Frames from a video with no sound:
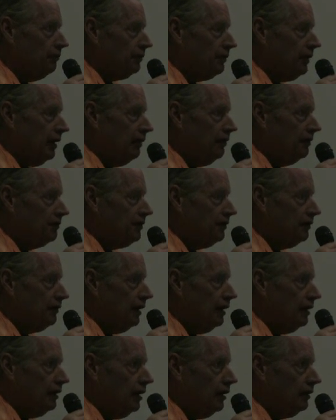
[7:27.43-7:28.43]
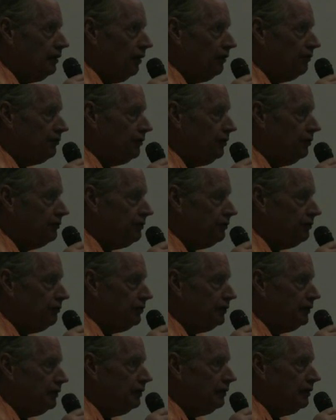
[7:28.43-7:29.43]
prior to, and also to
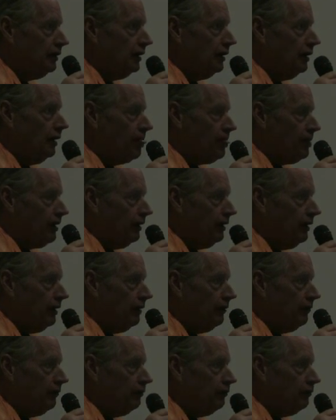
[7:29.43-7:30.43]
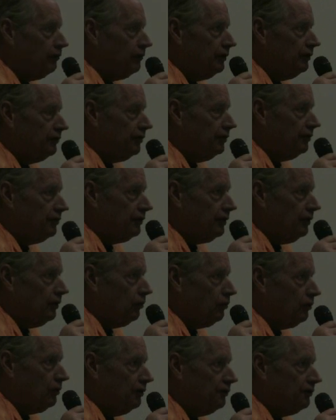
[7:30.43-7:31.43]
read recent
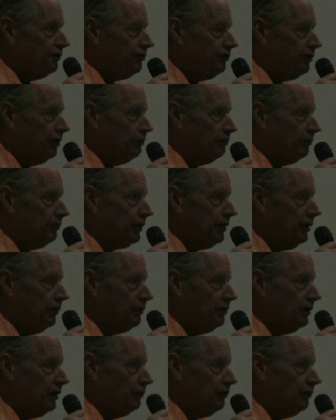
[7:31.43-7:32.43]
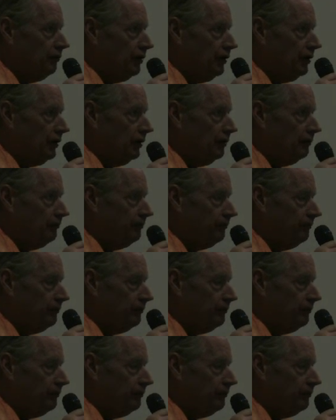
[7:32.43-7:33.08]
words from Kimberly Rivera.